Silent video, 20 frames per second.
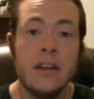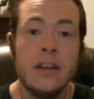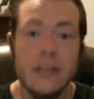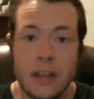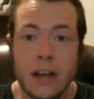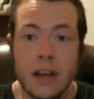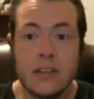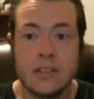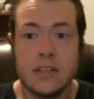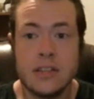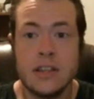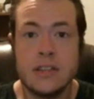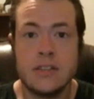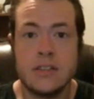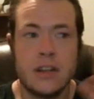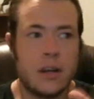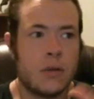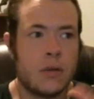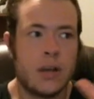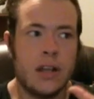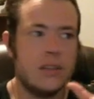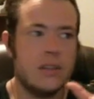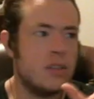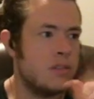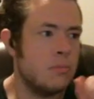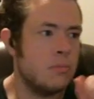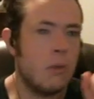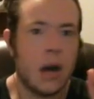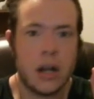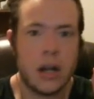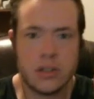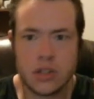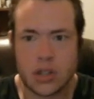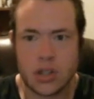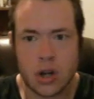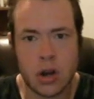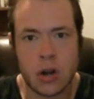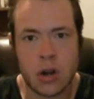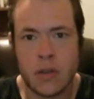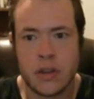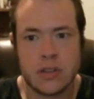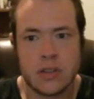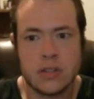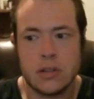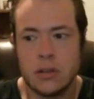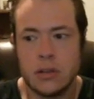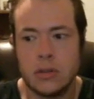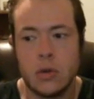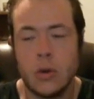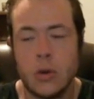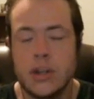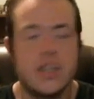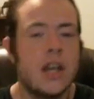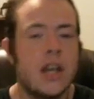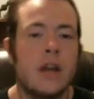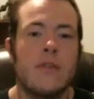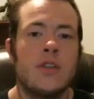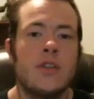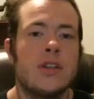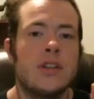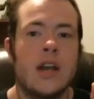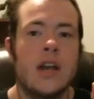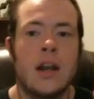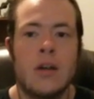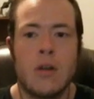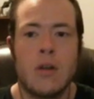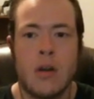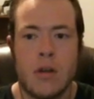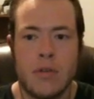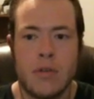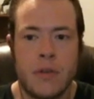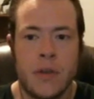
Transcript: does this, and it creates this monster that's going to take over the entire Earth,